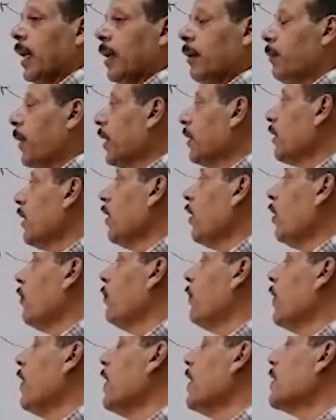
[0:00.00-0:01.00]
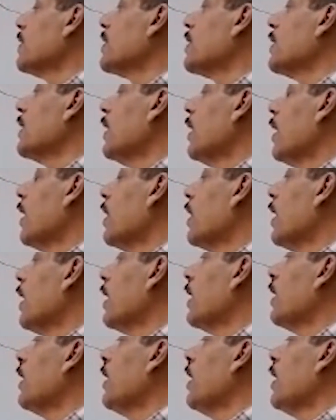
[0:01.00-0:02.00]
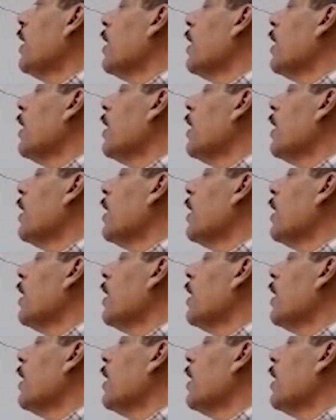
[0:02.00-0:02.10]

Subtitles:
bundle of His, then